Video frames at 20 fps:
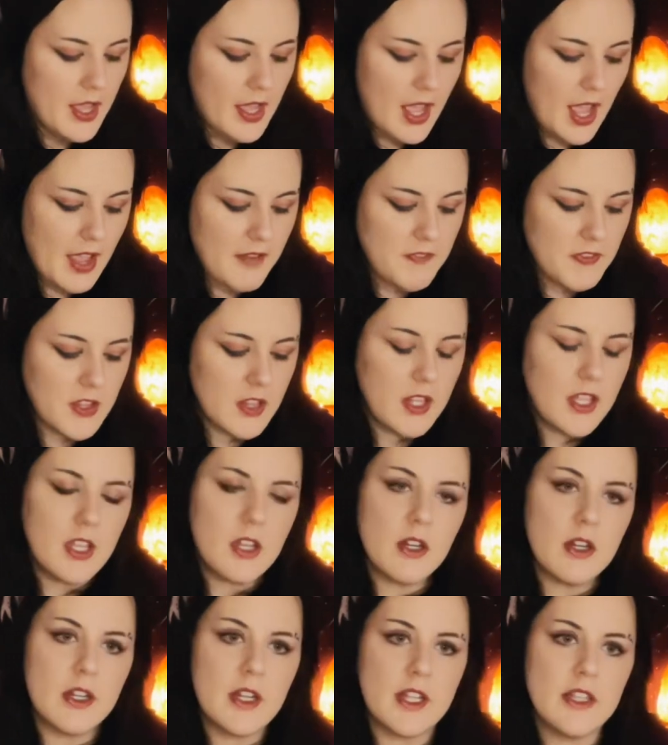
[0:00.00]
I feel like
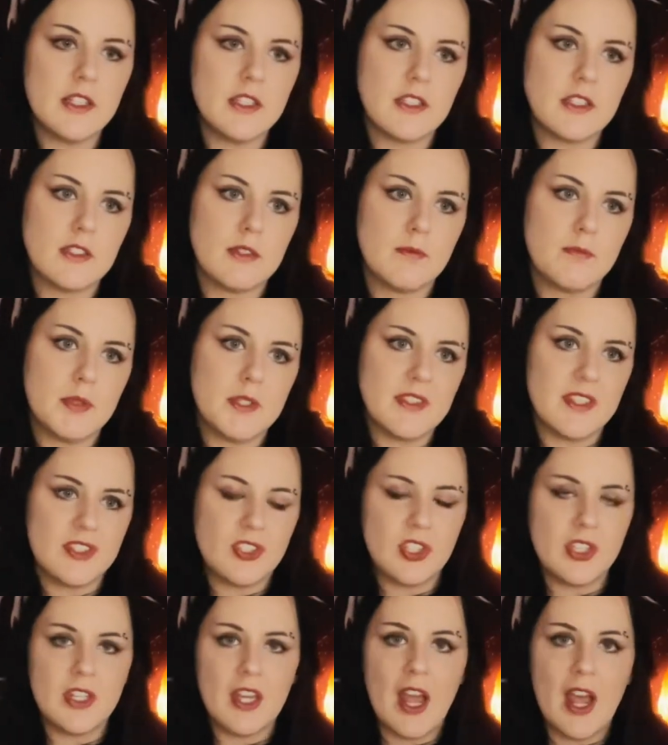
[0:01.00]
you're in this
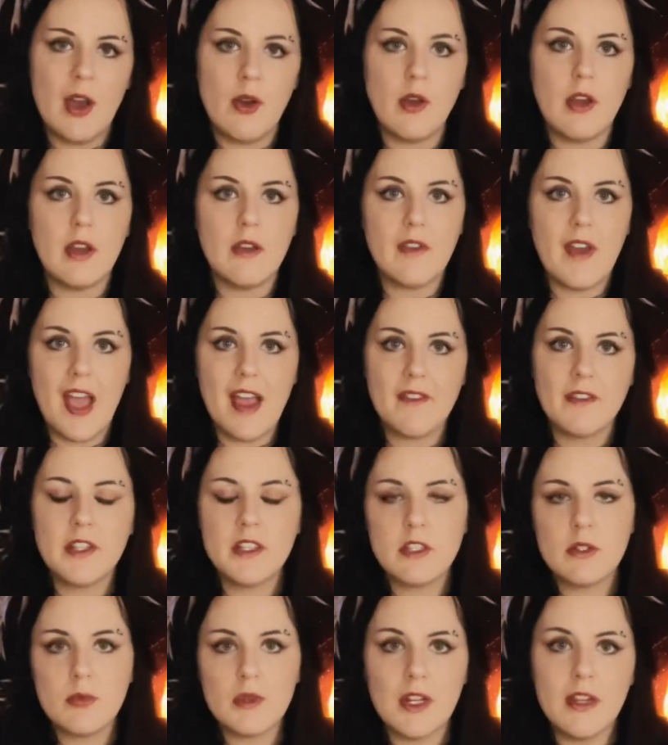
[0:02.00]
position now of having
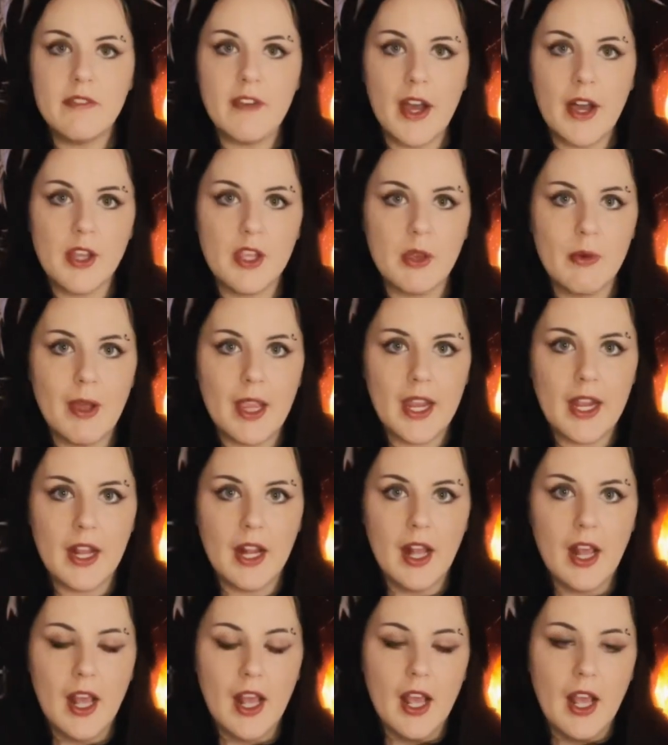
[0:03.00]
to reevaluate
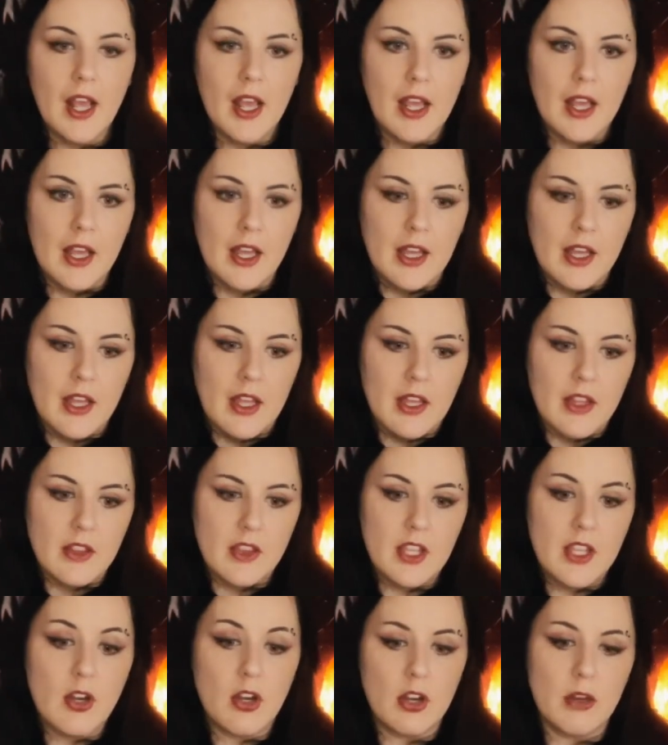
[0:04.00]

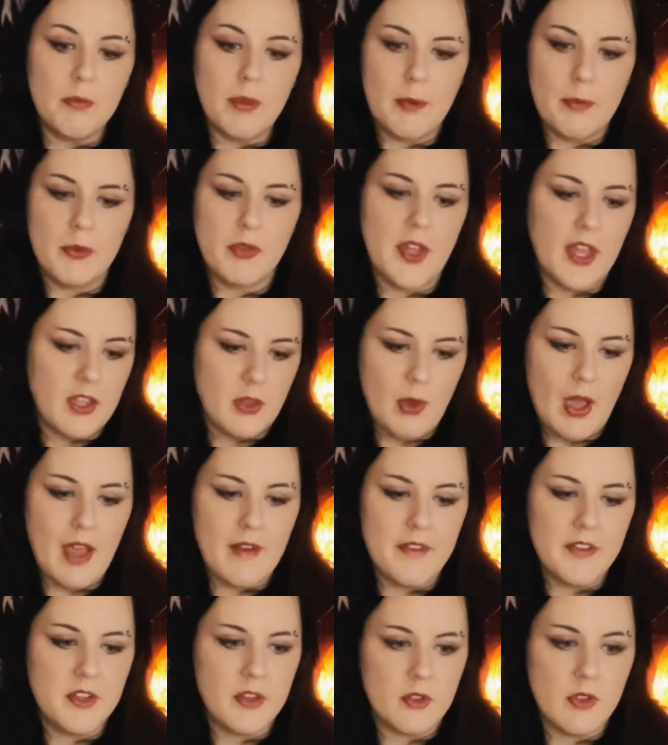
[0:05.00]
the current people that you
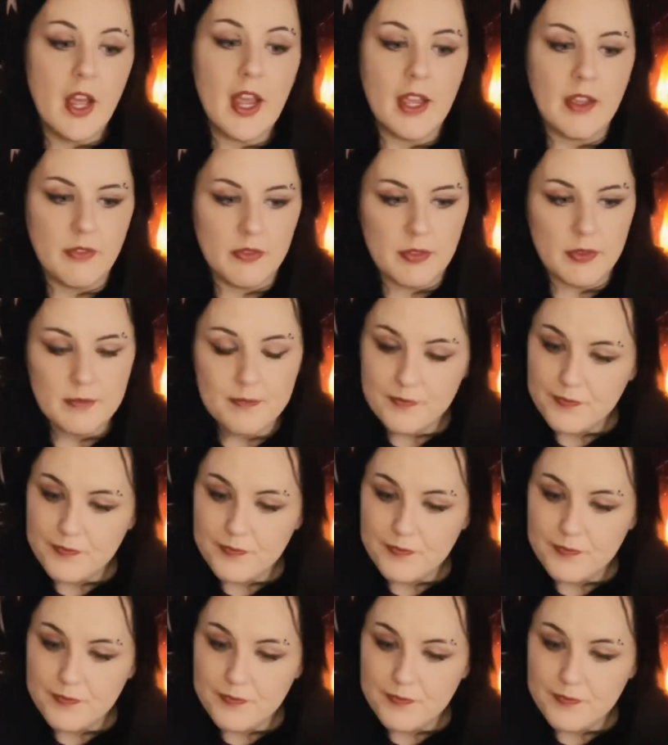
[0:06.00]
have in your life.